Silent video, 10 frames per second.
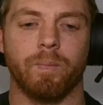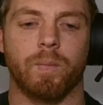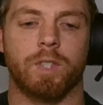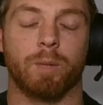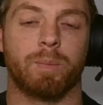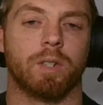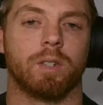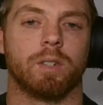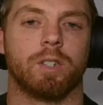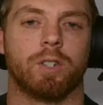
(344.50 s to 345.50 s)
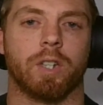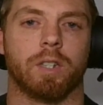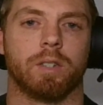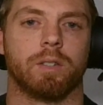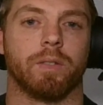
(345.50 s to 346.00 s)
tips and
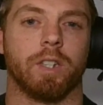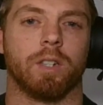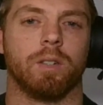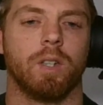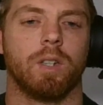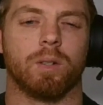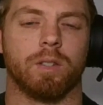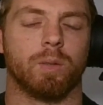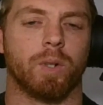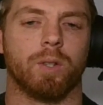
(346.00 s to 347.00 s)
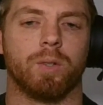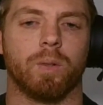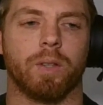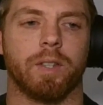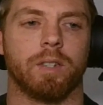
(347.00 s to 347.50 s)
tricks video, because there's one or two
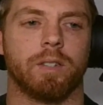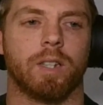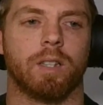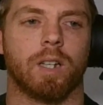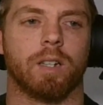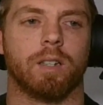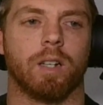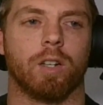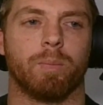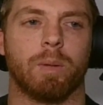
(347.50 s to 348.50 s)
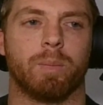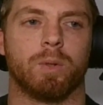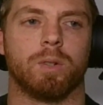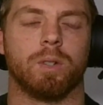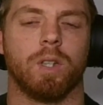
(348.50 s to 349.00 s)
things that like a lot of
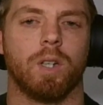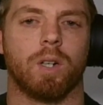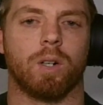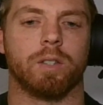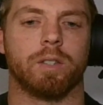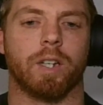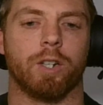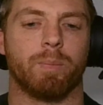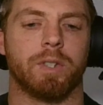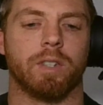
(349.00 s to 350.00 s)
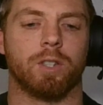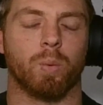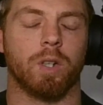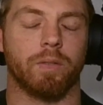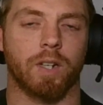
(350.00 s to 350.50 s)
people aren't 100%
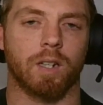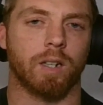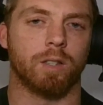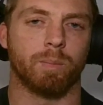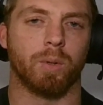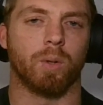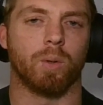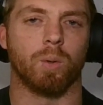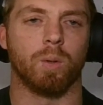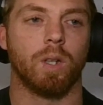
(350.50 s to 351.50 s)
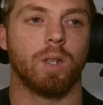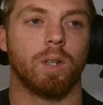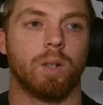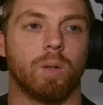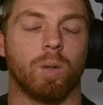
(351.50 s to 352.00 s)
aware of that I'd like to put all
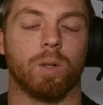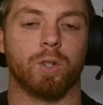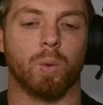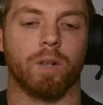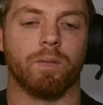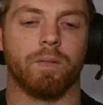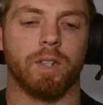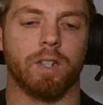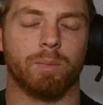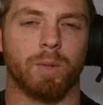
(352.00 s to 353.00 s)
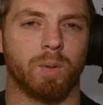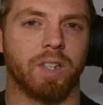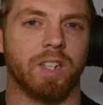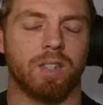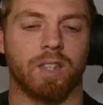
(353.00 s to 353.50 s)
into one video, but we'll
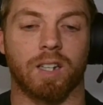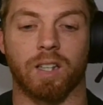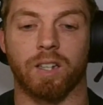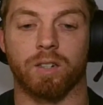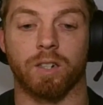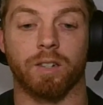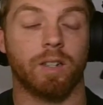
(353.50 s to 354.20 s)
get to that later on.